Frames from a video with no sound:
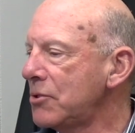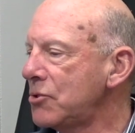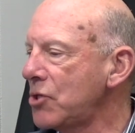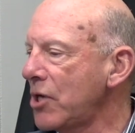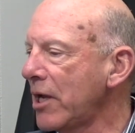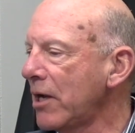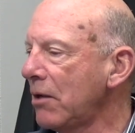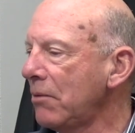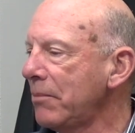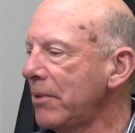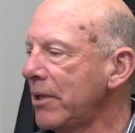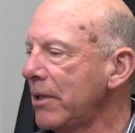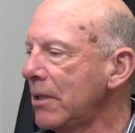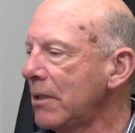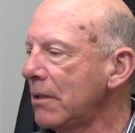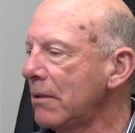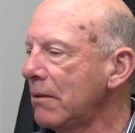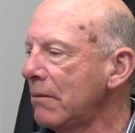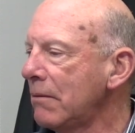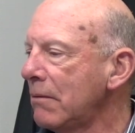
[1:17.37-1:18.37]

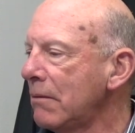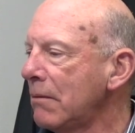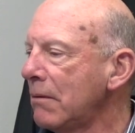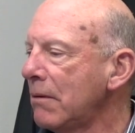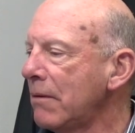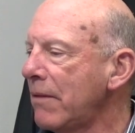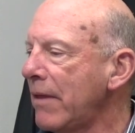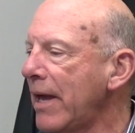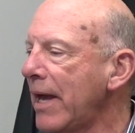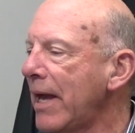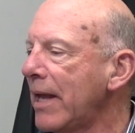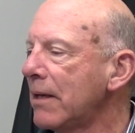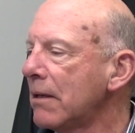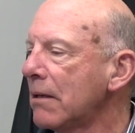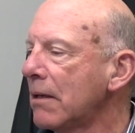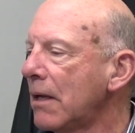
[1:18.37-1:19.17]
gentlemen that,